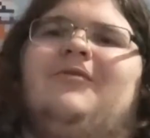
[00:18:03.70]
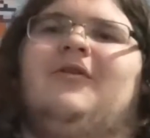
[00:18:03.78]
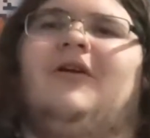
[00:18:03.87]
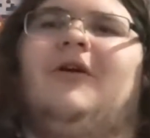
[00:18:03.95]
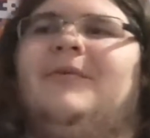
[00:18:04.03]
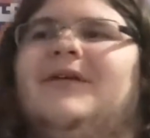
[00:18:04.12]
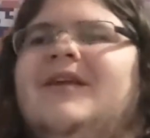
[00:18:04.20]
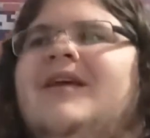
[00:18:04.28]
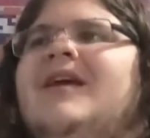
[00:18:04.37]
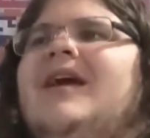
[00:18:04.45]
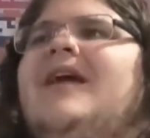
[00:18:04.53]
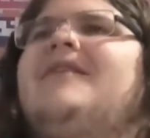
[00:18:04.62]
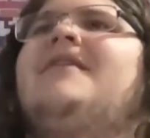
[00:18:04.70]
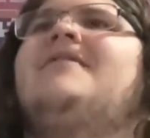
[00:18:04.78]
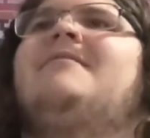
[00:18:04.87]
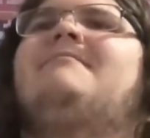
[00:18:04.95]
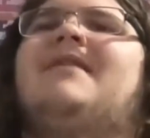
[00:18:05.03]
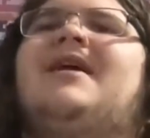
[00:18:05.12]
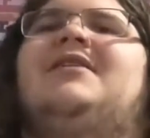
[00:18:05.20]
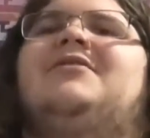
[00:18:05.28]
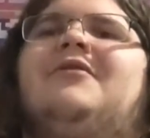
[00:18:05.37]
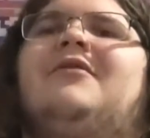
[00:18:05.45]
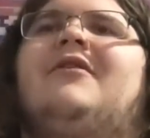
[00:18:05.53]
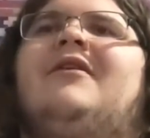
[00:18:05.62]
more open, and then the main
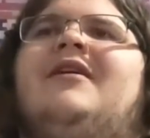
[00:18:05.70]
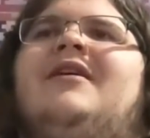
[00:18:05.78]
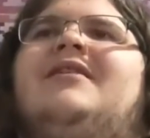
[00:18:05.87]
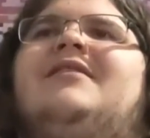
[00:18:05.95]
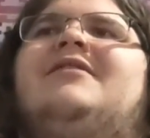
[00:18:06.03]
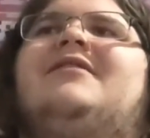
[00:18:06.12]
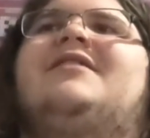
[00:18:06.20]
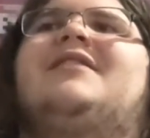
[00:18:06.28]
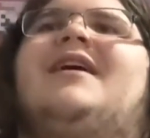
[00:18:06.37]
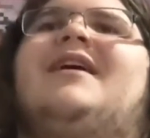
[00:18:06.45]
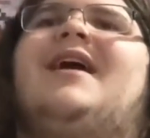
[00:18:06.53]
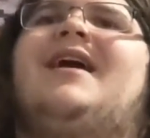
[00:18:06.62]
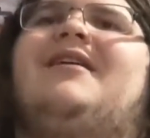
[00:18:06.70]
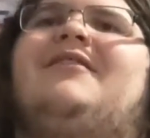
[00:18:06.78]
door literally like